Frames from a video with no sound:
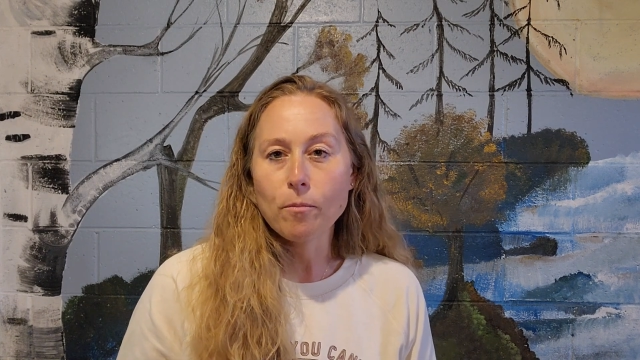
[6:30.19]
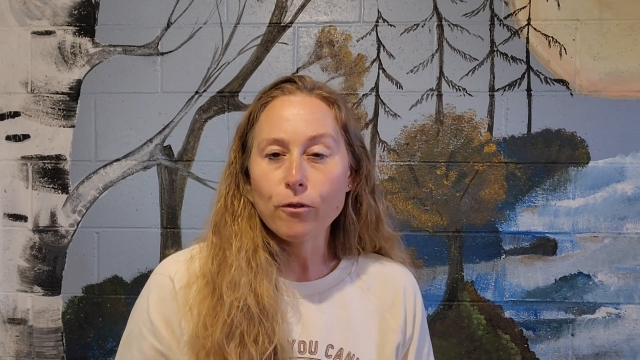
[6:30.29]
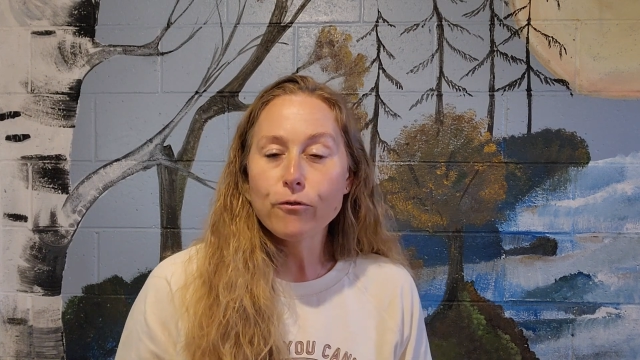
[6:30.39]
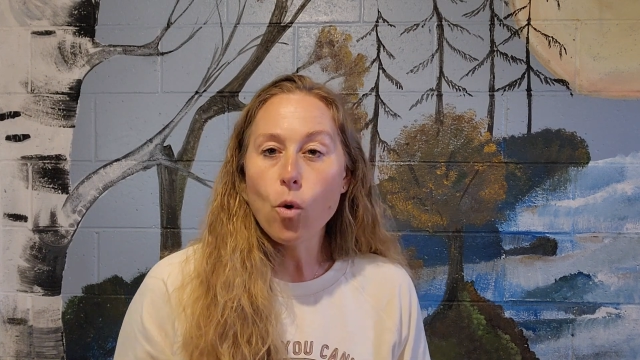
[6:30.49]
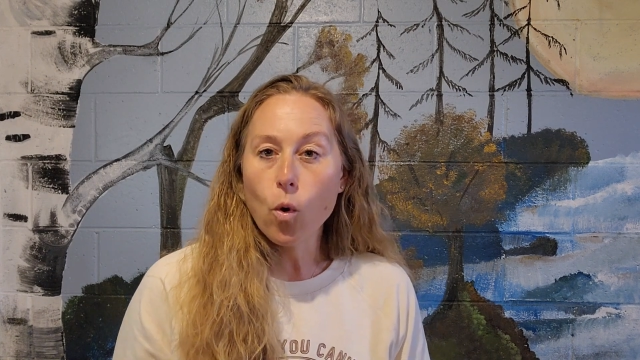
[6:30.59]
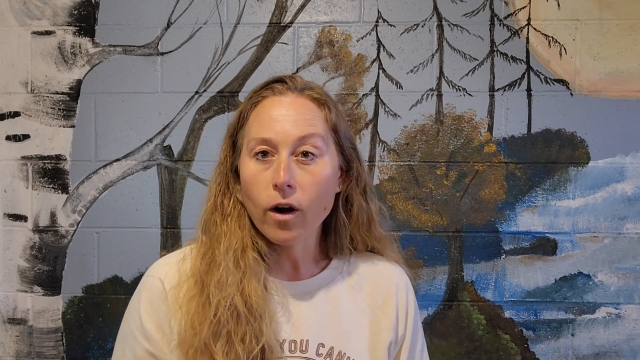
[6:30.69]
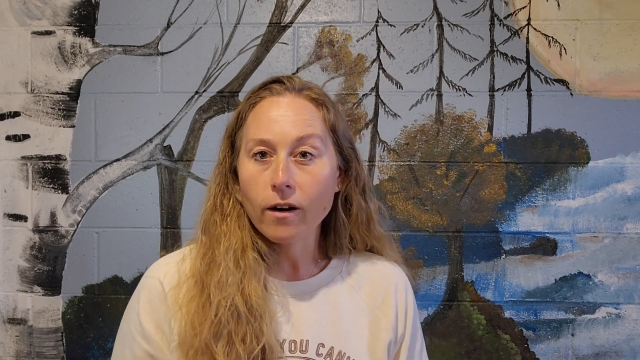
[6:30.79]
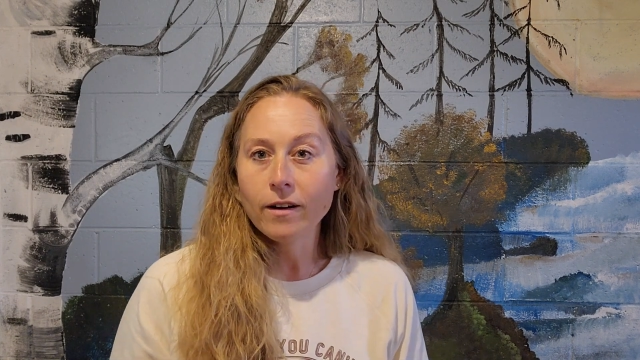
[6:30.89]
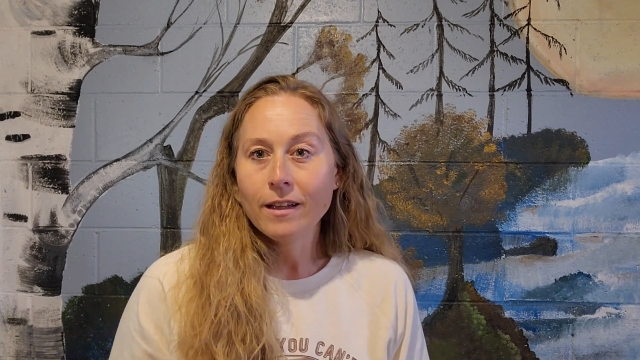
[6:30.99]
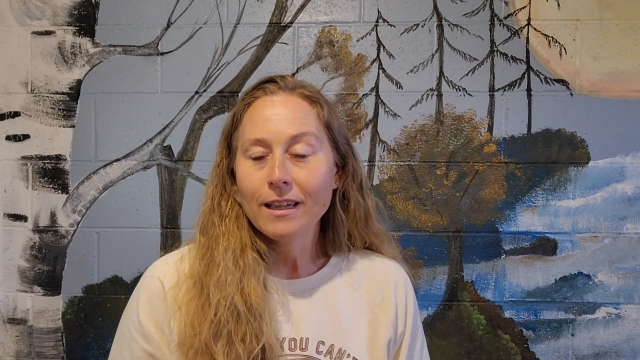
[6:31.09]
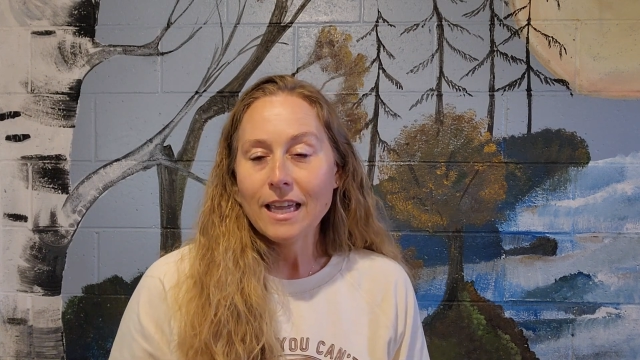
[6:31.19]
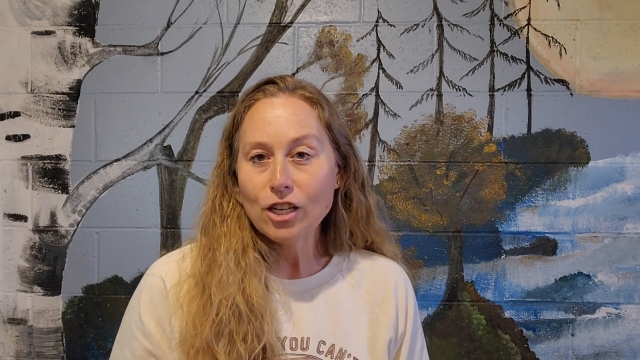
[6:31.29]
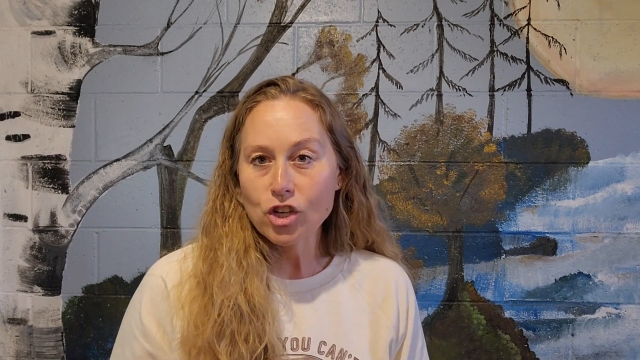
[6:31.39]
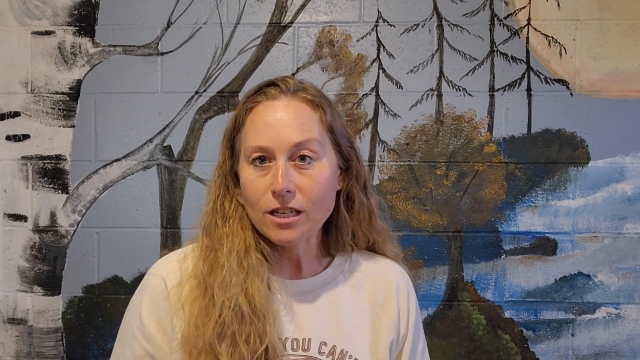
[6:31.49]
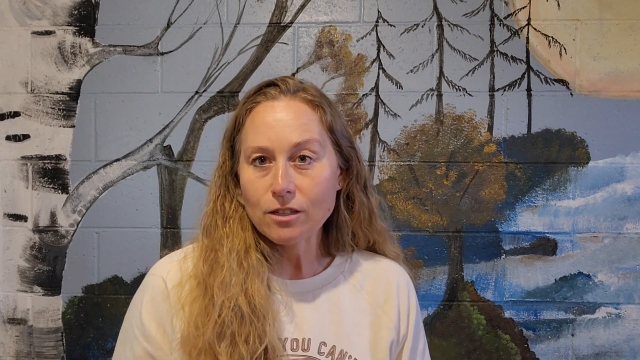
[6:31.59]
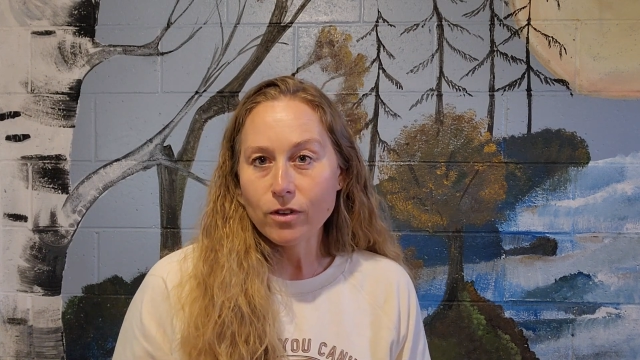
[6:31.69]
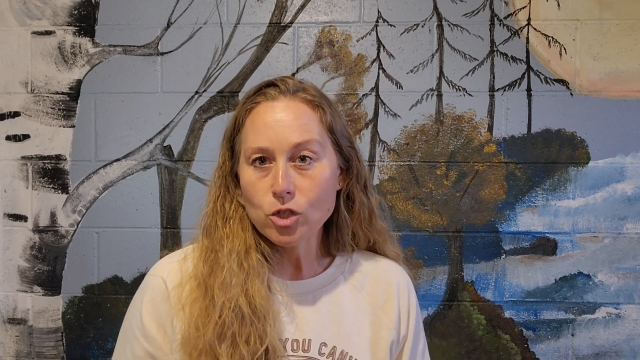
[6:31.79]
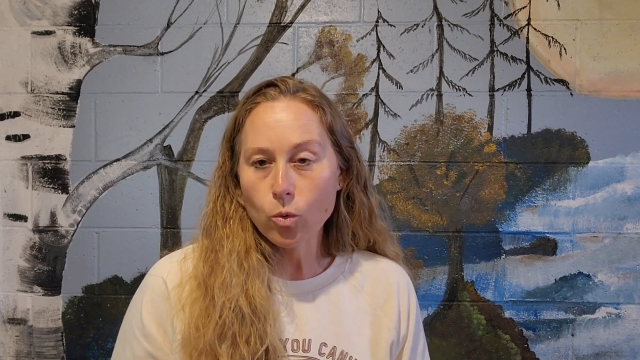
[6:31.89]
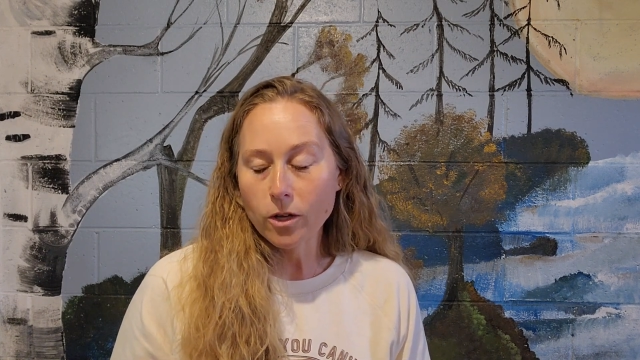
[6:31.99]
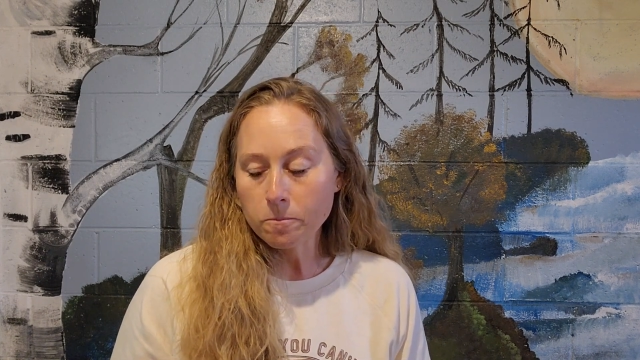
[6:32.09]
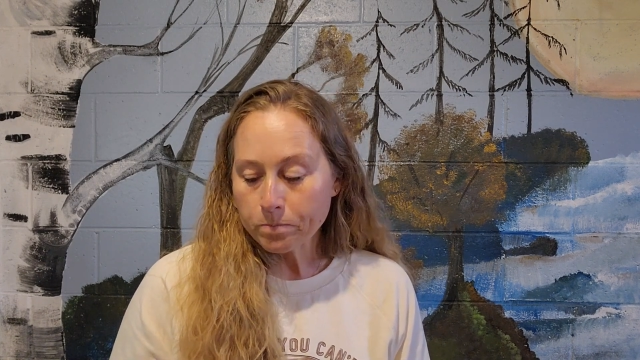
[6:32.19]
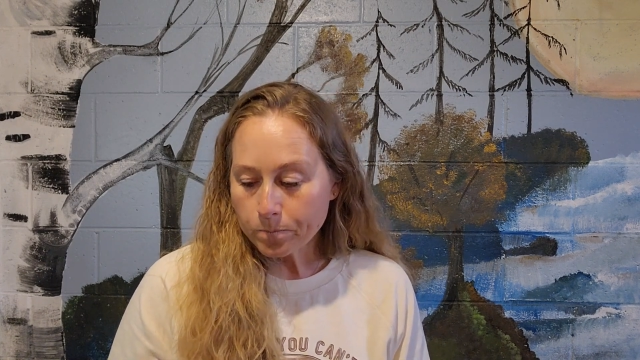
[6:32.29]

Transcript: for each individual.